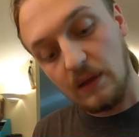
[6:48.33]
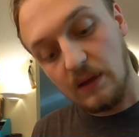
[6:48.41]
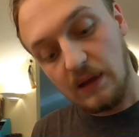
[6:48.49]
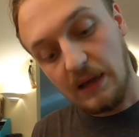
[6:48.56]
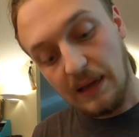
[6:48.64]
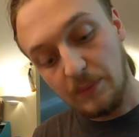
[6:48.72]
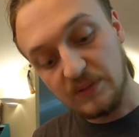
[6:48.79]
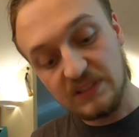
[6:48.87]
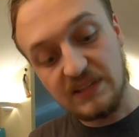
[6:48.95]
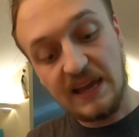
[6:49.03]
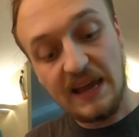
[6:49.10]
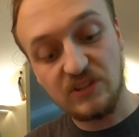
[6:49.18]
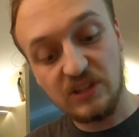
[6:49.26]
I was
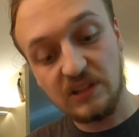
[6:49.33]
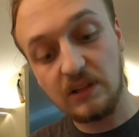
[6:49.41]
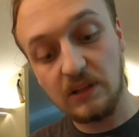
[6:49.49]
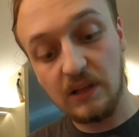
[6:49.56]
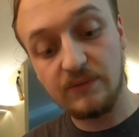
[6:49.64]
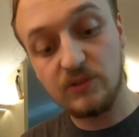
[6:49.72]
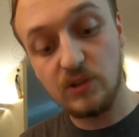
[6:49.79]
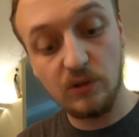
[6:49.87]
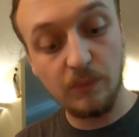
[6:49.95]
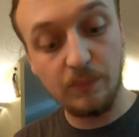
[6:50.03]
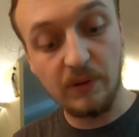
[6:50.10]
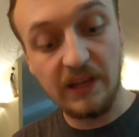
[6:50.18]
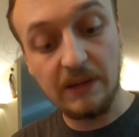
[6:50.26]
attaching the glove to the
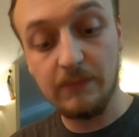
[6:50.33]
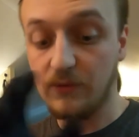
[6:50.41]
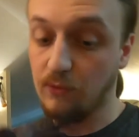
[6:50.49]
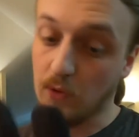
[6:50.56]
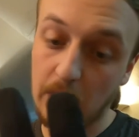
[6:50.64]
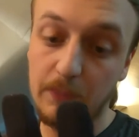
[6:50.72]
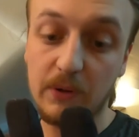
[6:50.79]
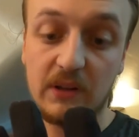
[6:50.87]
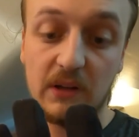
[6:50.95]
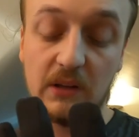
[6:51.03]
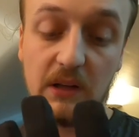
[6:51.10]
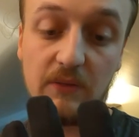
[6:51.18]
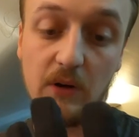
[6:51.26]
plate before I put the
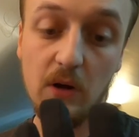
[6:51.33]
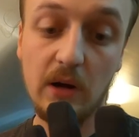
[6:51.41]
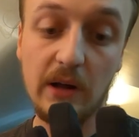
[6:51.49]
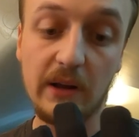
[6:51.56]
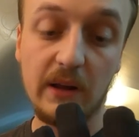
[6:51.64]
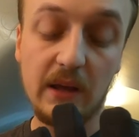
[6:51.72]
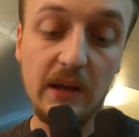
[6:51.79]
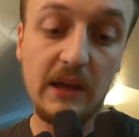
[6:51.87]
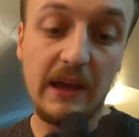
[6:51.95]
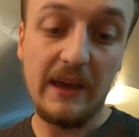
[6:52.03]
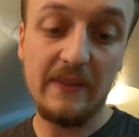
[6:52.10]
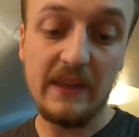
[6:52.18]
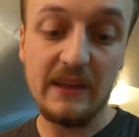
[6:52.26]
glove on,
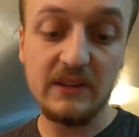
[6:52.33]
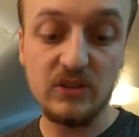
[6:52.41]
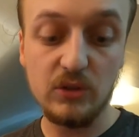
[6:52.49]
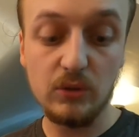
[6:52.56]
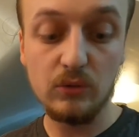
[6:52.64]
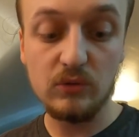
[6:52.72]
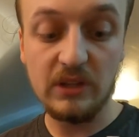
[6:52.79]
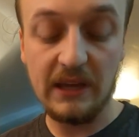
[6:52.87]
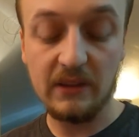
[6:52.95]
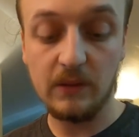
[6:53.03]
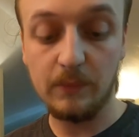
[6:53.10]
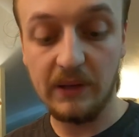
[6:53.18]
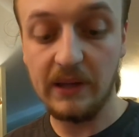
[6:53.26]
and then to take
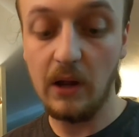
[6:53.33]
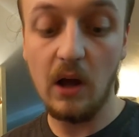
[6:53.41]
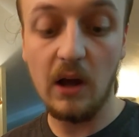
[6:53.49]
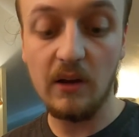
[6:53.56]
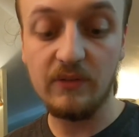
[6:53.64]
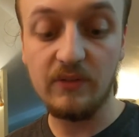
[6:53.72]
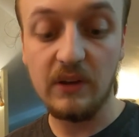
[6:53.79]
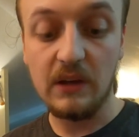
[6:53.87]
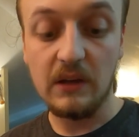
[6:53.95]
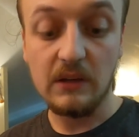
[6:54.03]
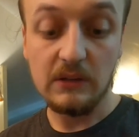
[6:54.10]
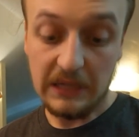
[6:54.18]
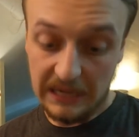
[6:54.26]
the plate off,
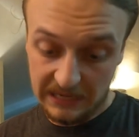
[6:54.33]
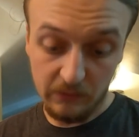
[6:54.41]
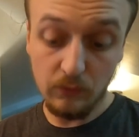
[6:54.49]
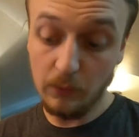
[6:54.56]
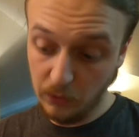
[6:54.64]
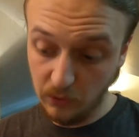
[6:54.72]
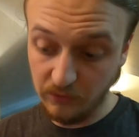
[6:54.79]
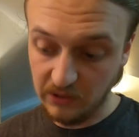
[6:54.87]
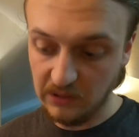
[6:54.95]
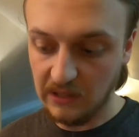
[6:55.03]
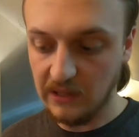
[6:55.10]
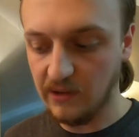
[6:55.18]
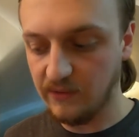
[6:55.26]
I remove the
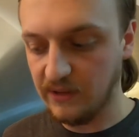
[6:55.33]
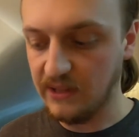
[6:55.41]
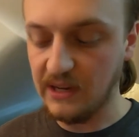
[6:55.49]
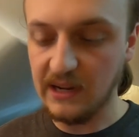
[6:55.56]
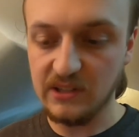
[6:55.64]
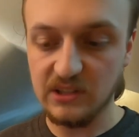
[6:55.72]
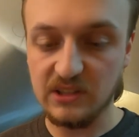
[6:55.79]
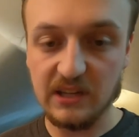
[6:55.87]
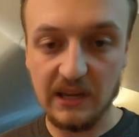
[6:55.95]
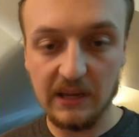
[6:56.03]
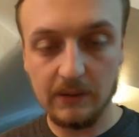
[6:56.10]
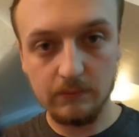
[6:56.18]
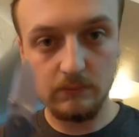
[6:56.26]
glove, and then I just
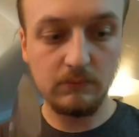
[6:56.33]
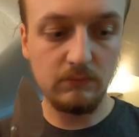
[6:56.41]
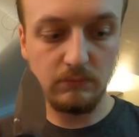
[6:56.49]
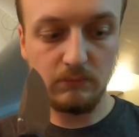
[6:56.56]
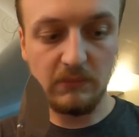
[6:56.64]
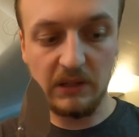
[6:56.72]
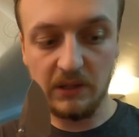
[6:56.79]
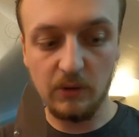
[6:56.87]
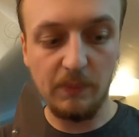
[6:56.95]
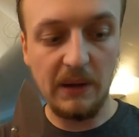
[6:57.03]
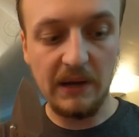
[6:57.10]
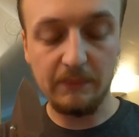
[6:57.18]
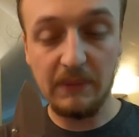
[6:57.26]
take a little
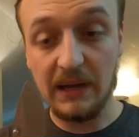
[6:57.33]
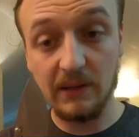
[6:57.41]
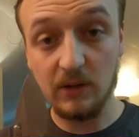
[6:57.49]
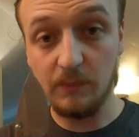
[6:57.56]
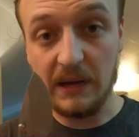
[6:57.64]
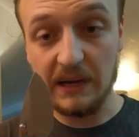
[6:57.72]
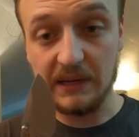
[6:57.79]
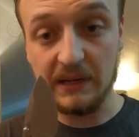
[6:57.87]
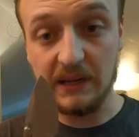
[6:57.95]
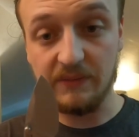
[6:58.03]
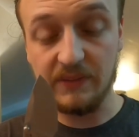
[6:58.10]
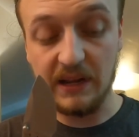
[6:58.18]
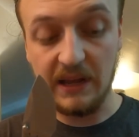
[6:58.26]
my little pocket
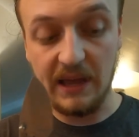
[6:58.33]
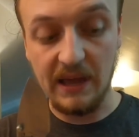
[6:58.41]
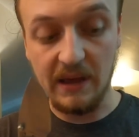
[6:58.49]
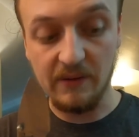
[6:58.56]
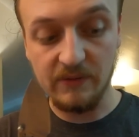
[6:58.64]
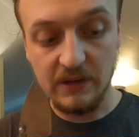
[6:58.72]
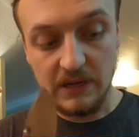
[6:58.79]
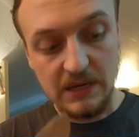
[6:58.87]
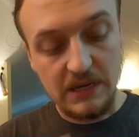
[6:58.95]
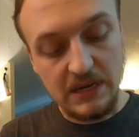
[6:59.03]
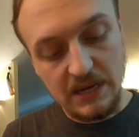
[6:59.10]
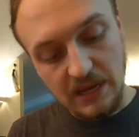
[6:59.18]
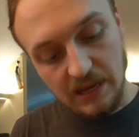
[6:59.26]
knife that I have,
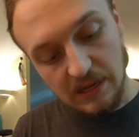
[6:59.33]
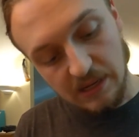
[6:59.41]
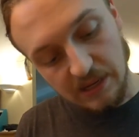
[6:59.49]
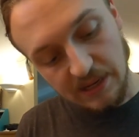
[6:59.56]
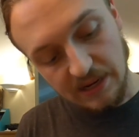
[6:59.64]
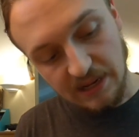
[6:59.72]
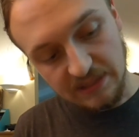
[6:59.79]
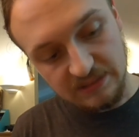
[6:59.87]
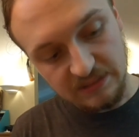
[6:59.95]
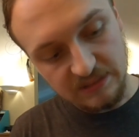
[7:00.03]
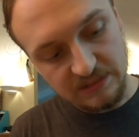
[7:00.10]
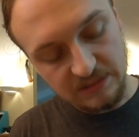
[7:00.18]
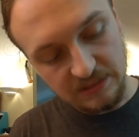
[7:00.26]
and I
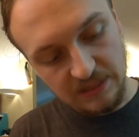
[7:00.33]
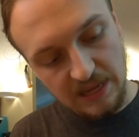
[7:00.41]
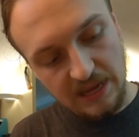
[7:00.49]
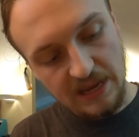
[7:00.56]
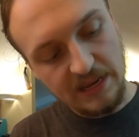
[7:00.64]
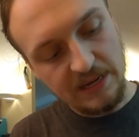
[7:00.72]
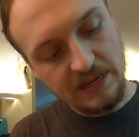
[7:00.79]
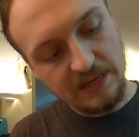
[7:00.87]
slide it